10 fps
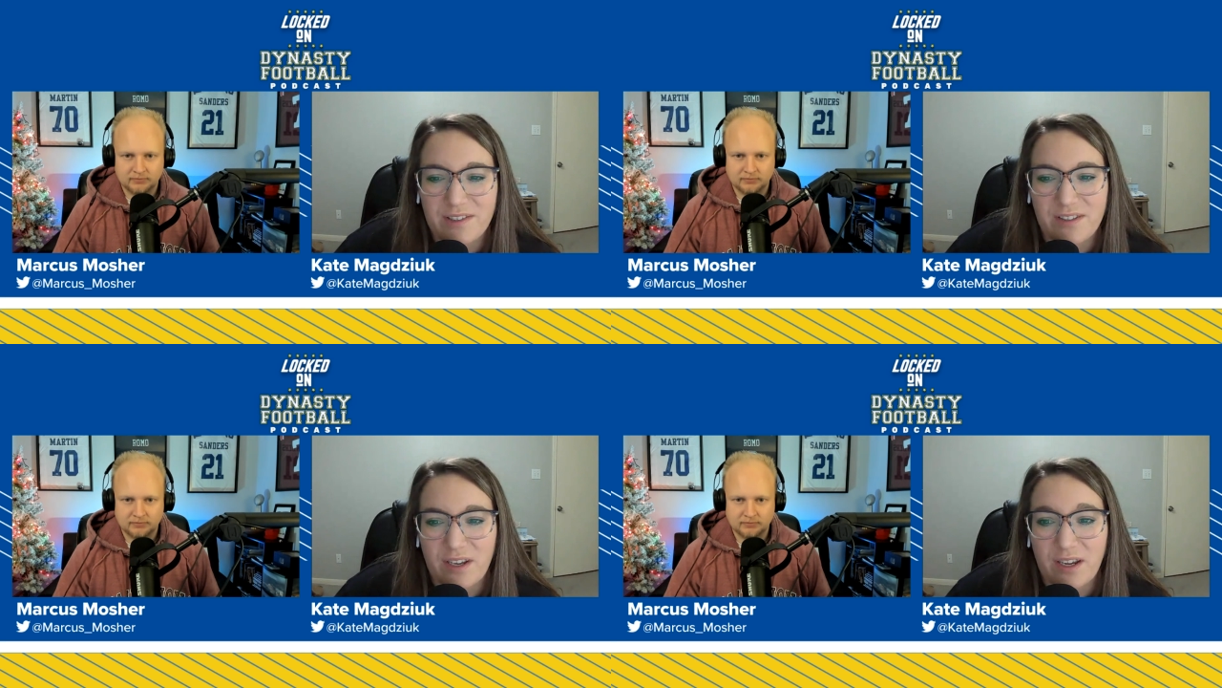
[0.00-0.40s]

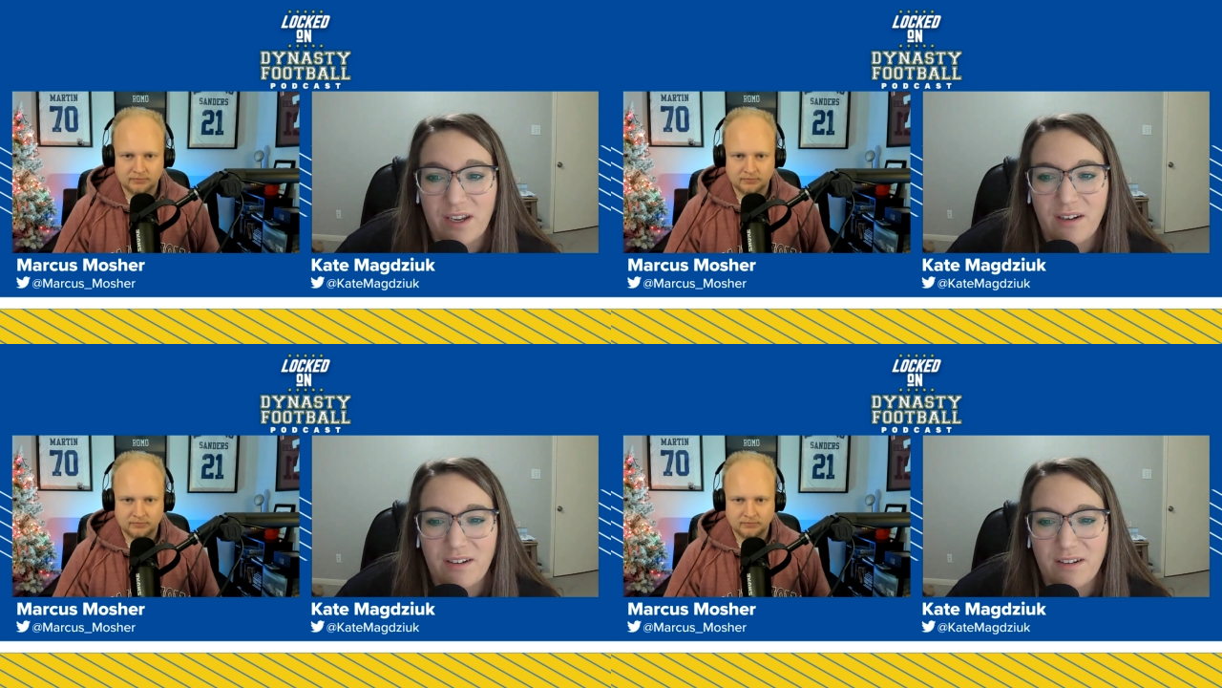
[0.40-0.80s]

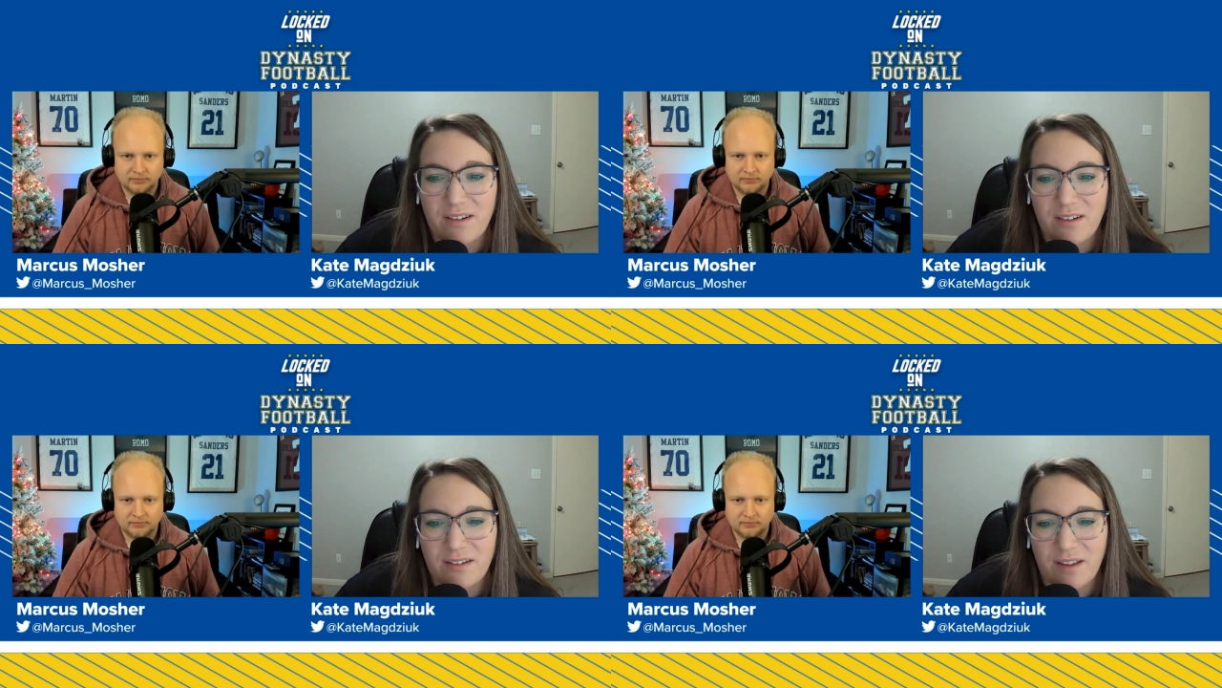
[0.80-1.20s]
Speaker 1: see
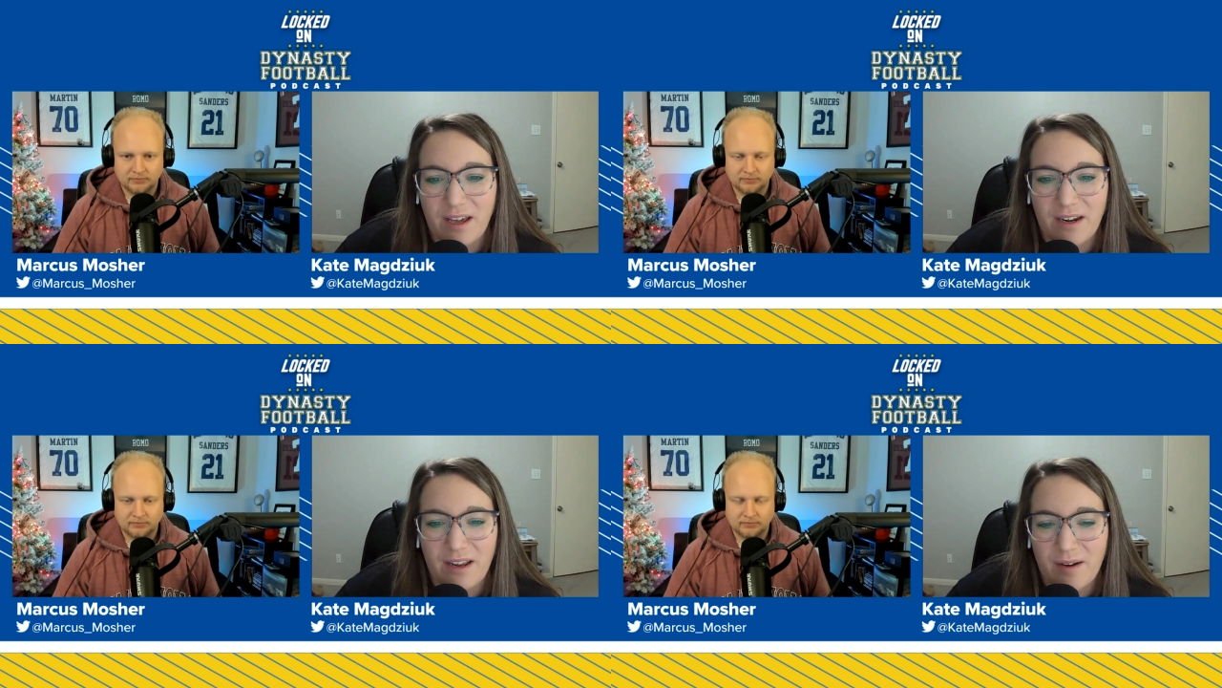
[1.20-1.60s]

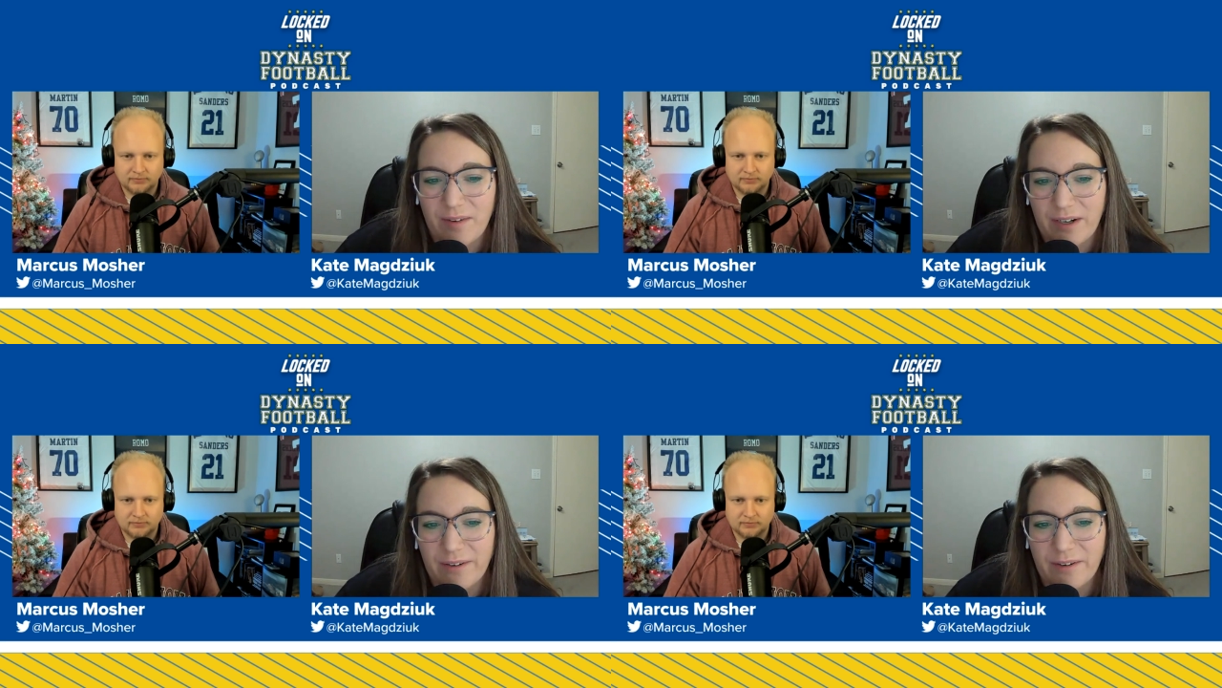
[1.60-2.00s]
that
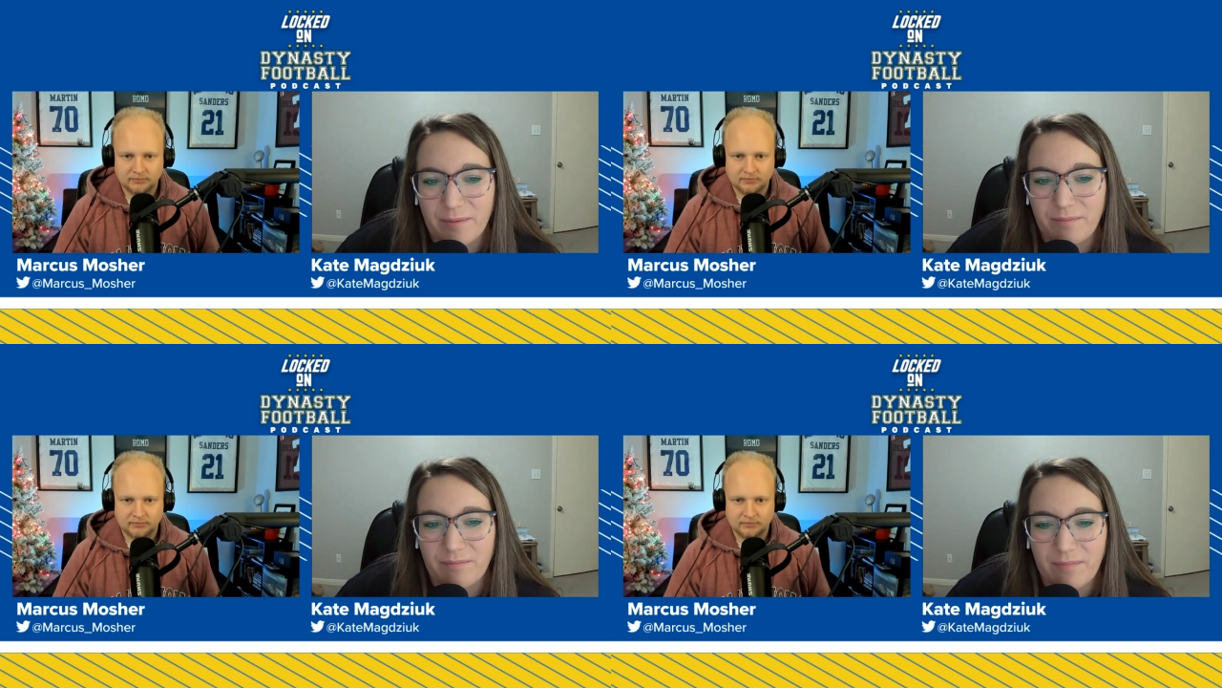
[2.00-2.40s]
Evan
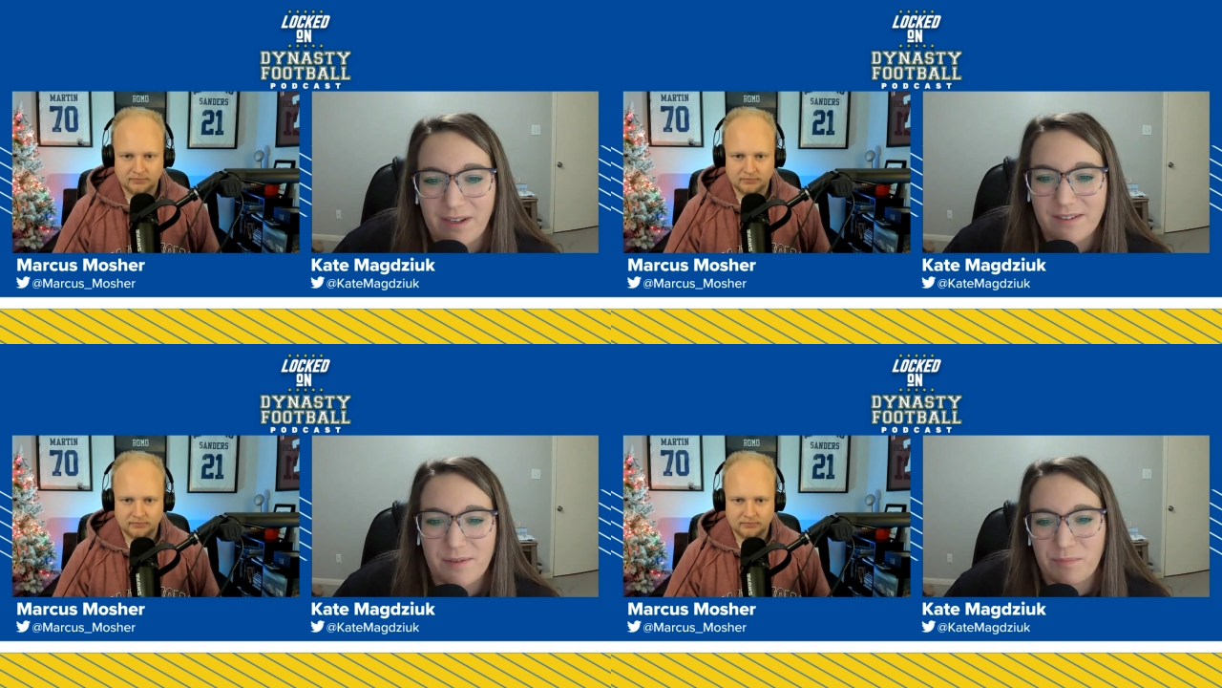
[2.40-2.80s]
Engram ends up